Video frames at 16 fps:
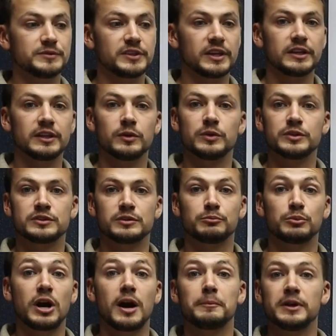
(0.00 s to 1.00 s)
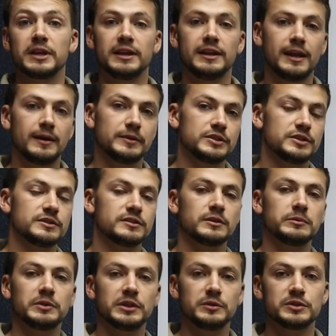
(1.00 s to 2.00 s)
say there was some property damage and
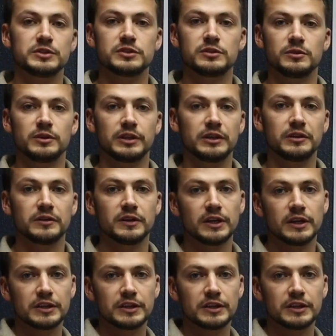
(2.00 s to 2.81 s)
somebody was suing you,